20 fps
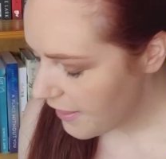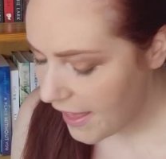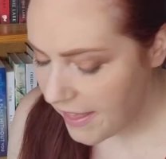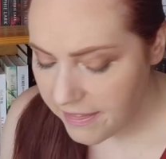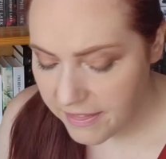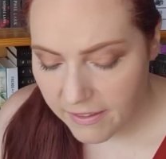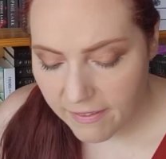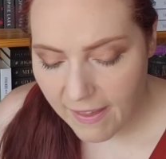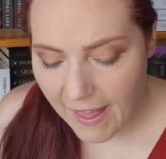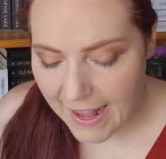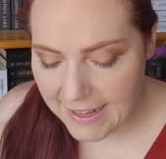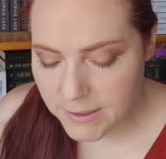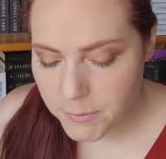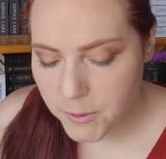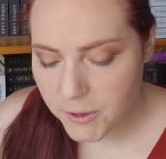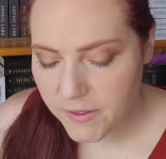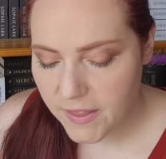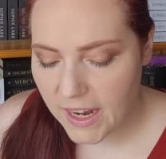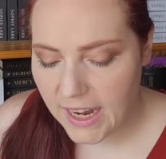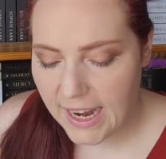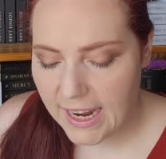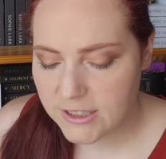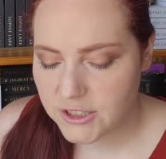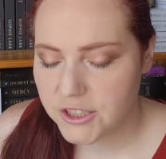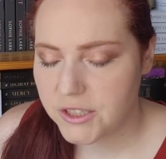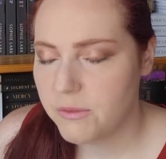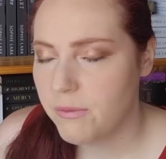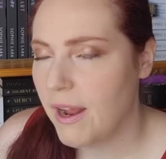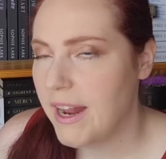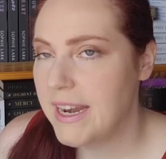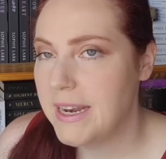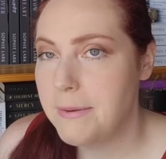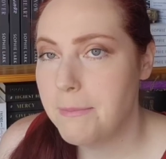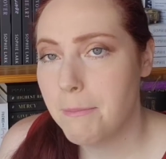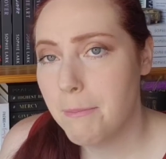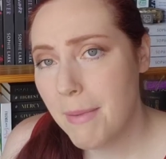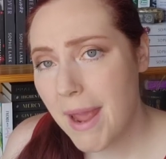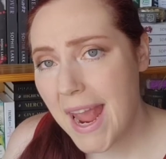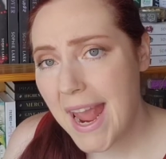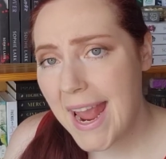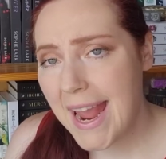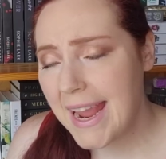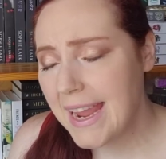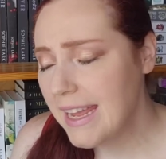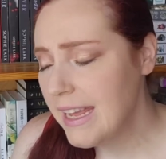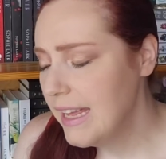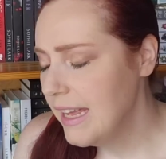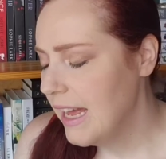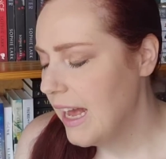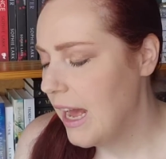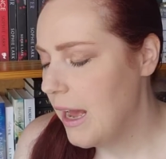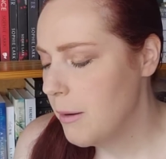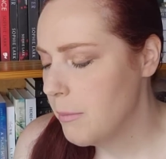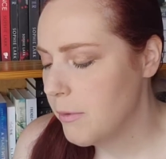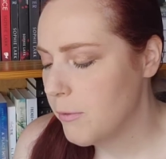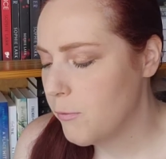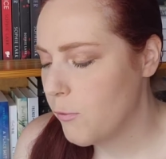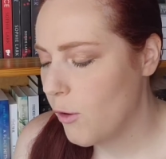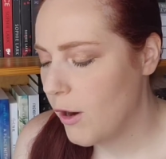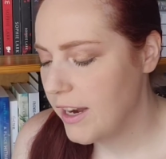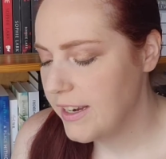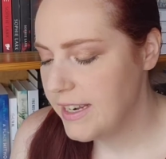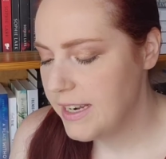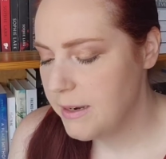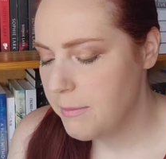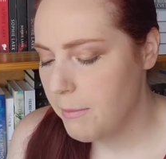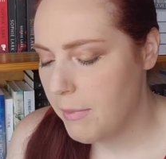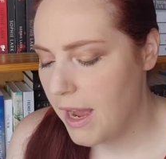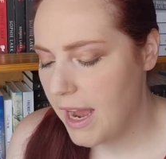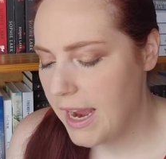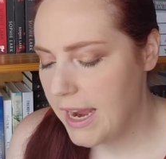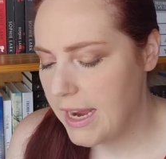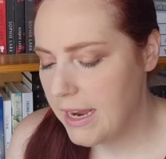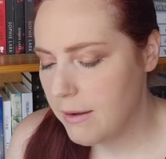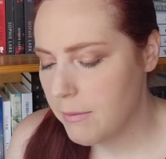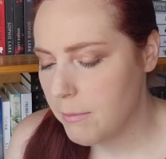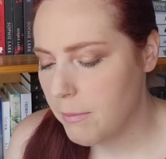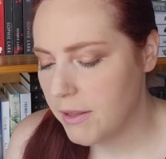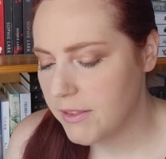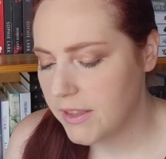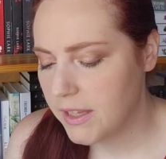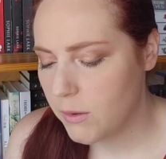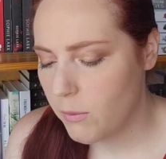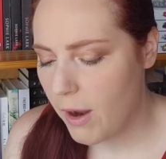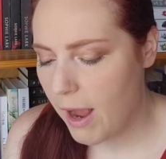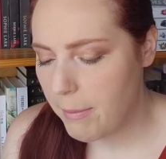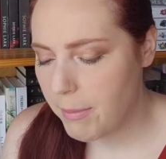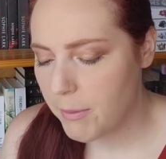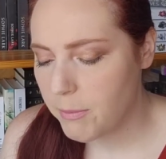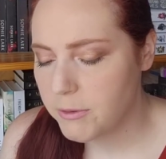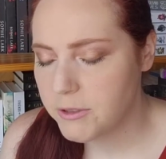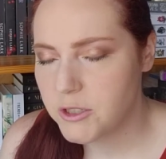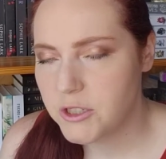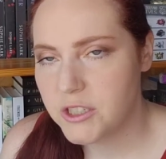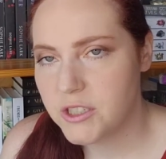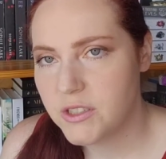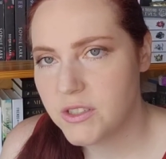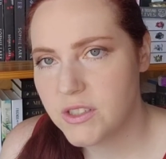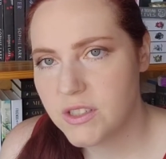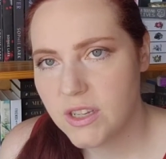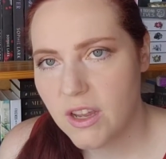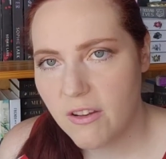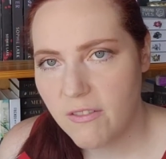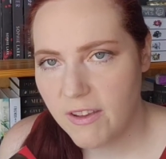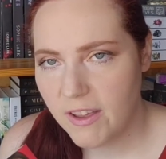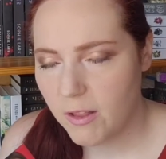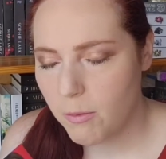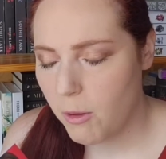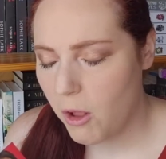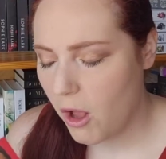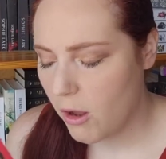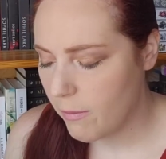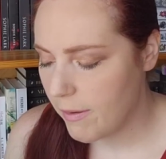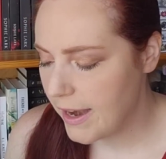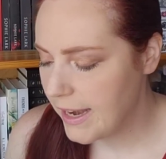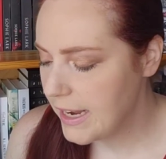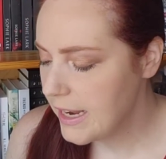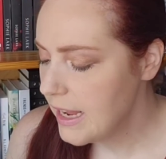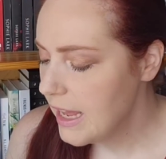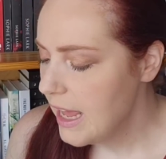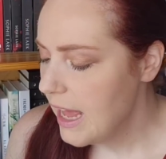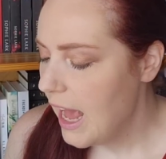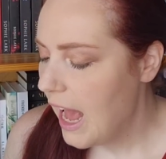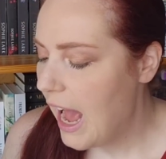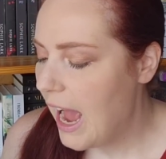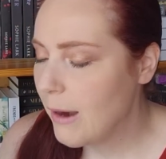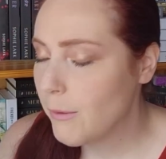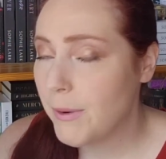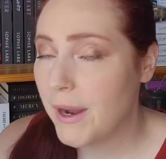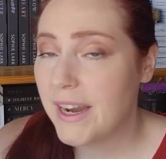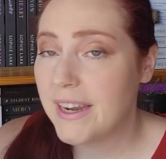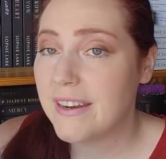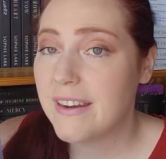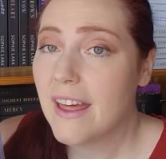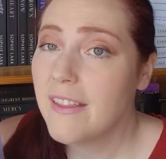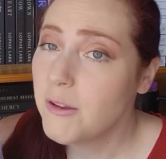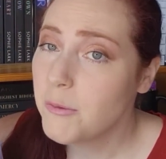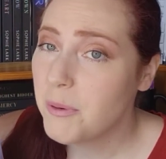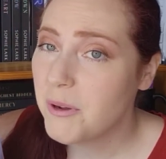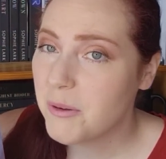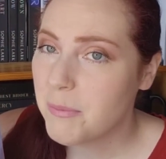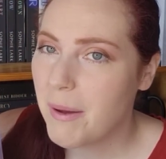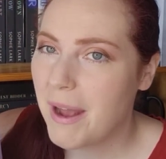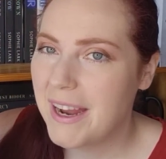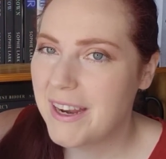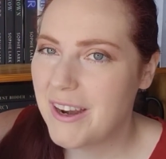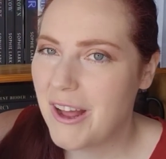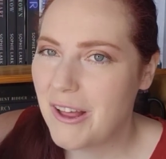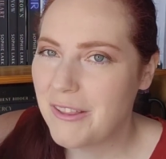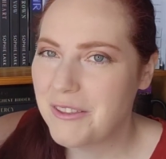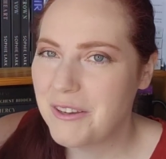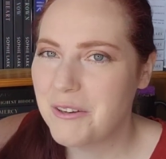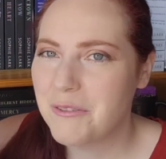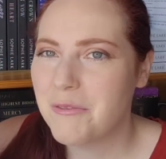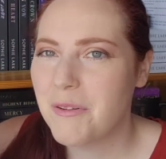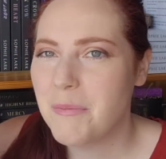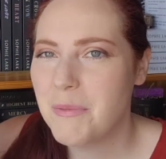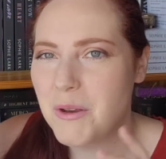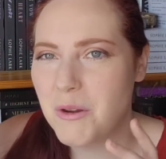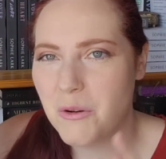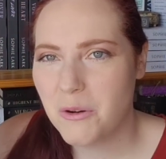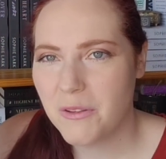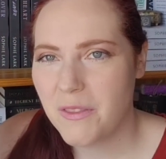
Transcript: Then the last book that I actually read in May, um, before I did my monthly wrap up, which is available already, I read another book by an author from the